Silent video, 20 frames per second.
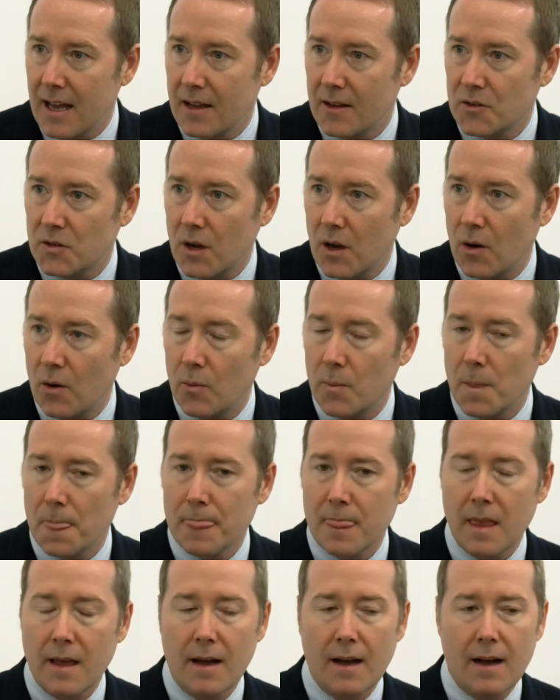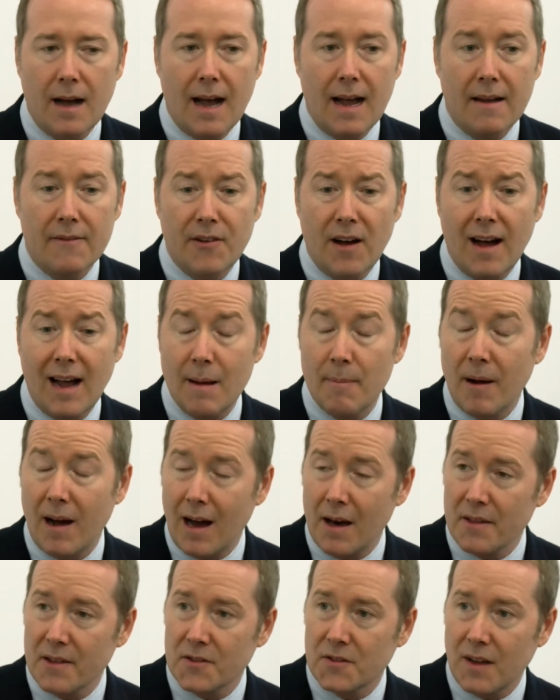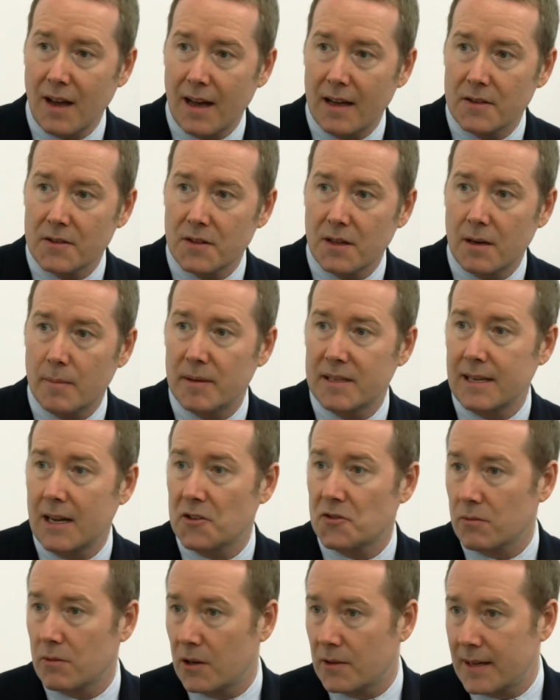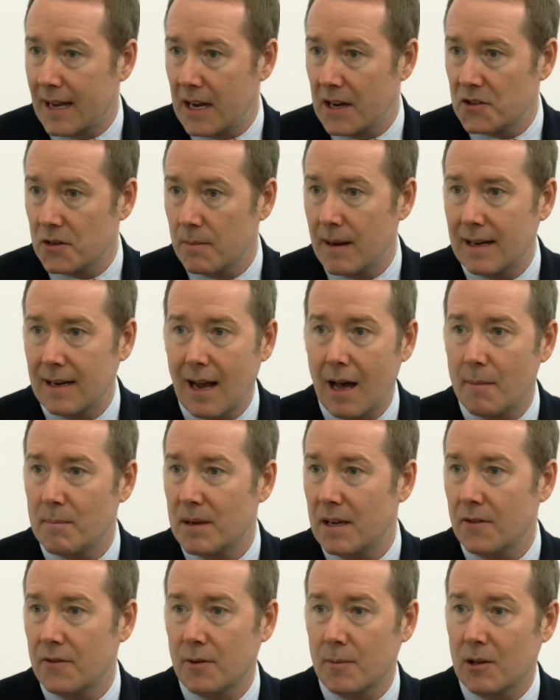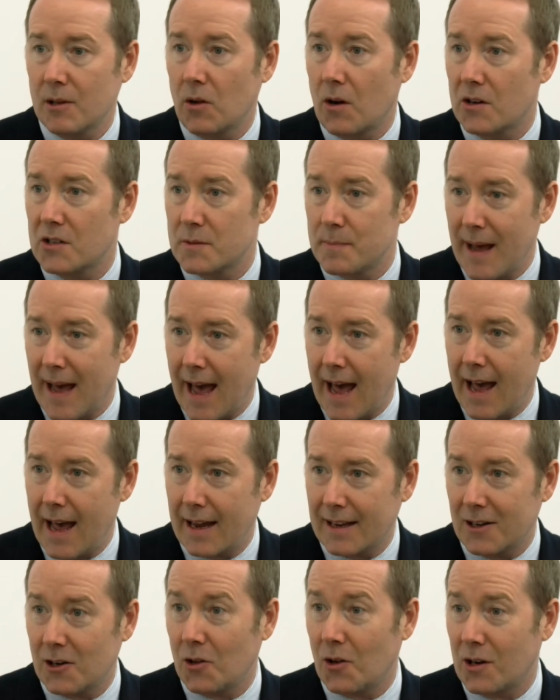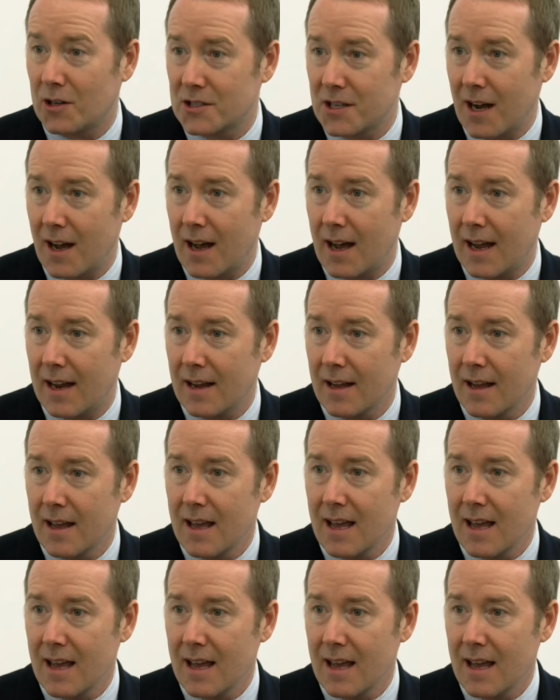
So I have hypothesized that a potential rotation may not be from a large bag in a large eye.